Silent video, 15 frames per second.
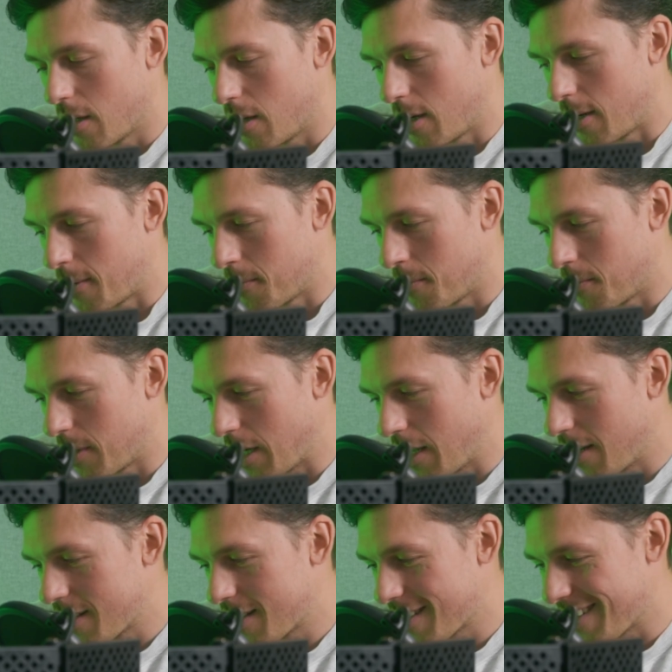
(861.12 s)

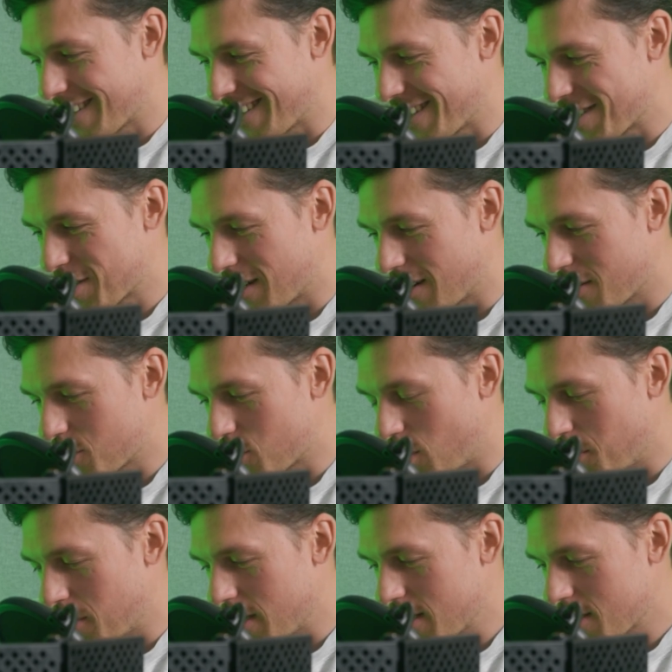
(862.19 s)
Let's start in
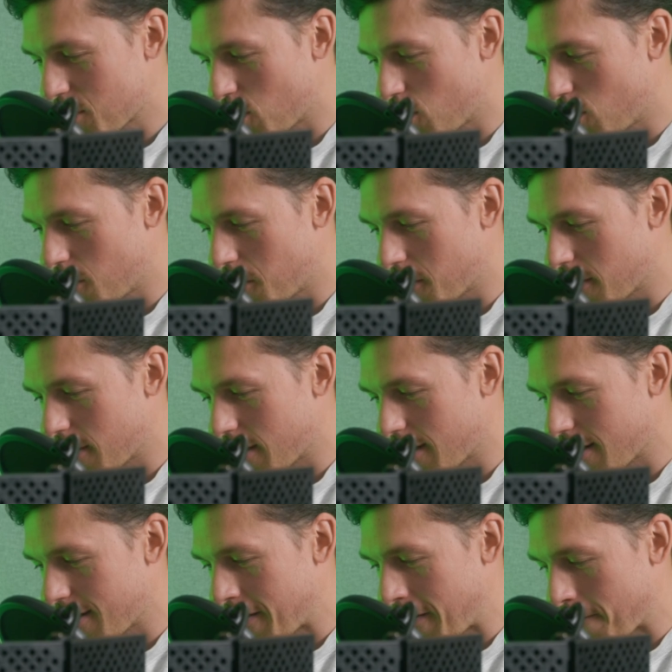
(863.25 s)
Germany. So
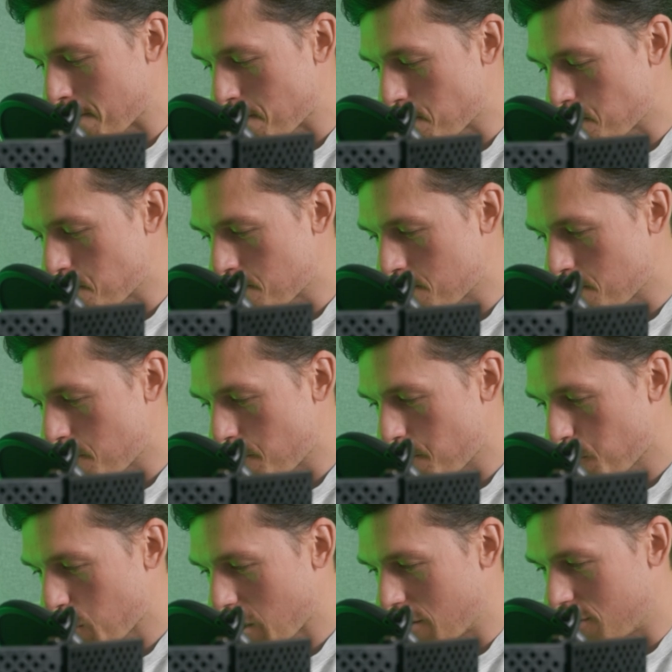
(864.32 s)

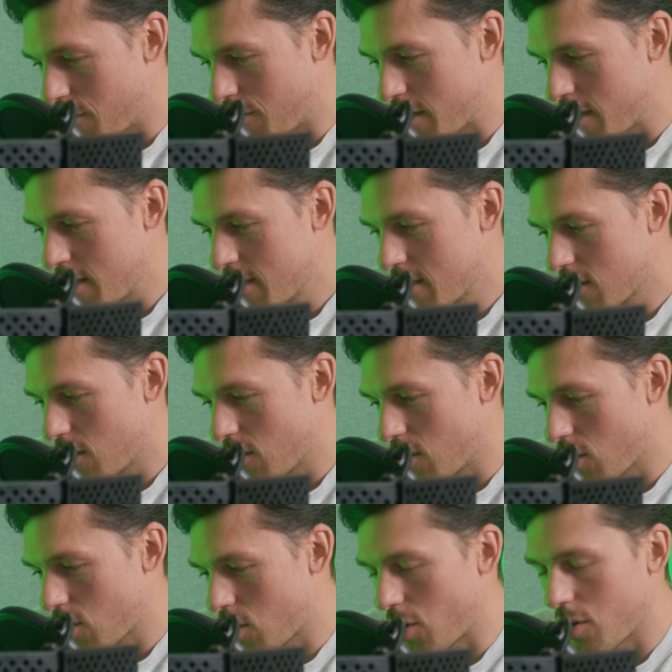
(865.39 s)
there is
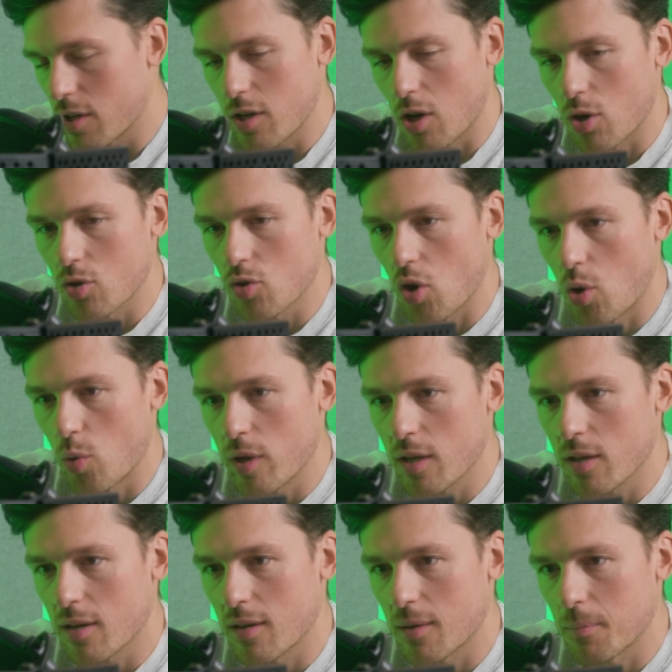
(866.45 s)
currently
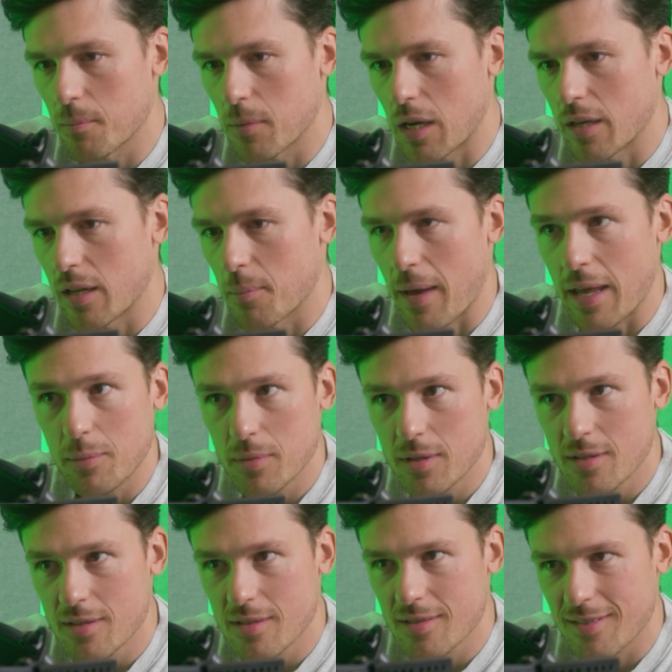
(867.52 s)
ongoing an
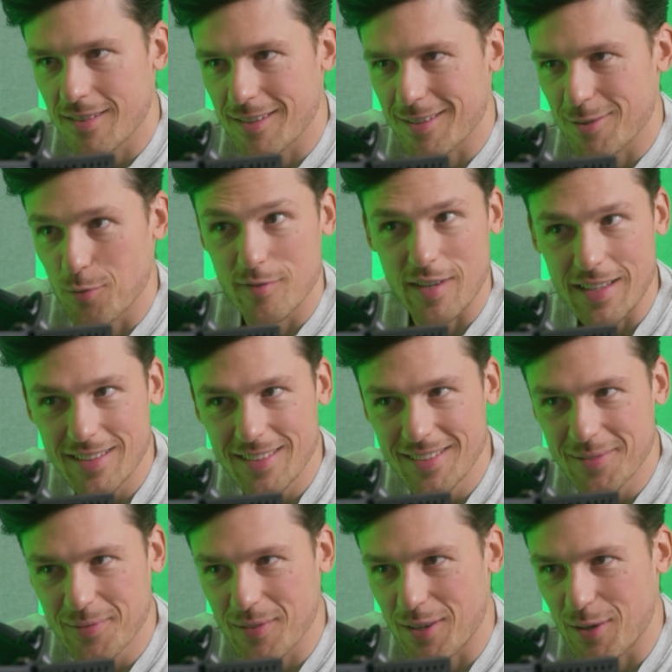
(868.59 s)
amendment,
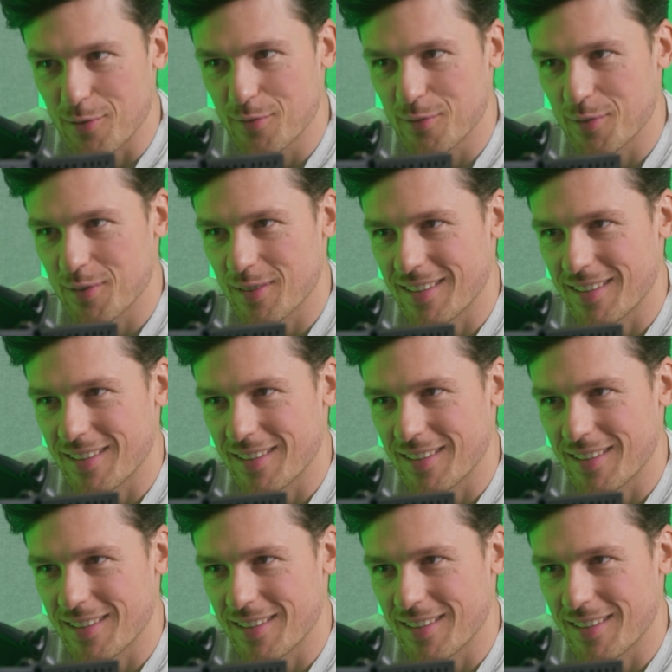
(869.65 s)
Novelle of